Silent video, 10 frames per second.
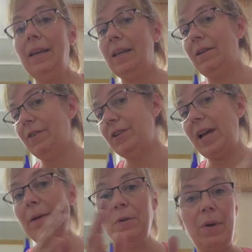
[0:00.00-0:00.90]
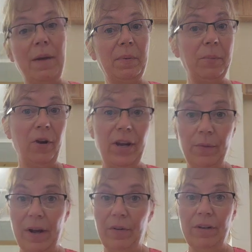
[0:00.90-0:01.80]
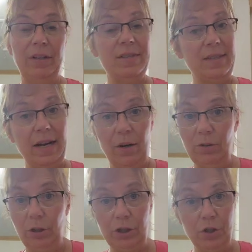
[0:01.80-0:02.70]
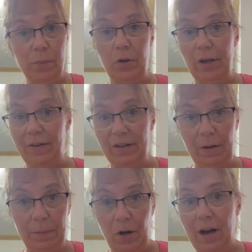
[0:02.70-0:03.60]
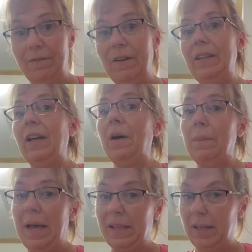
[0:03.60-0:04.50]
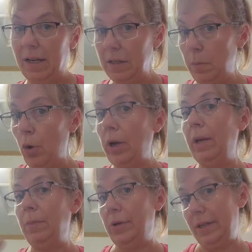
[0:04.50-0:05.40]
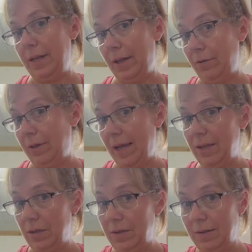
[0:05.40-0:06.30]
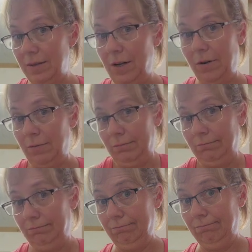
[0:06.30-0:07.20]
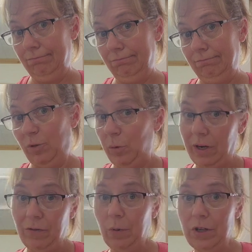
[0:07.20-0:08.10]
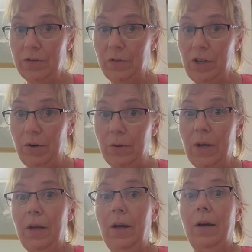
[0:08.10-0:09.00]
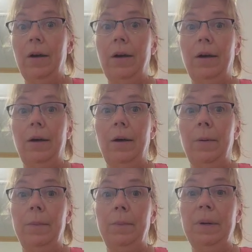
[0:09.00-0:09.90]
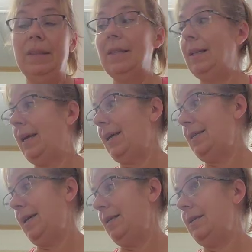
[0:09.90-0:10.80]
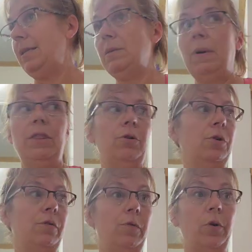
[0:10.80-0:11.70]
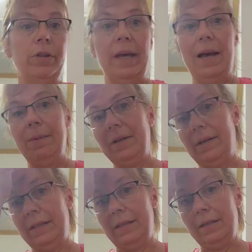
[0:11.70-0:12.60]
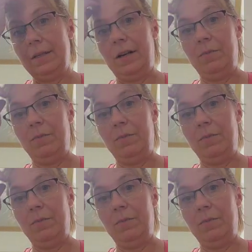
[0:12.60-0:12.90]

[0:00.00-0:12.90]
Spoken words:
give you time to wrap your brain around it and sit down, look at your book, have a cup of coffee, and then come back the next morning and put it together. That's, you know, whatever works for you. But like I say, this is my 3rd or 4th cabinet like this that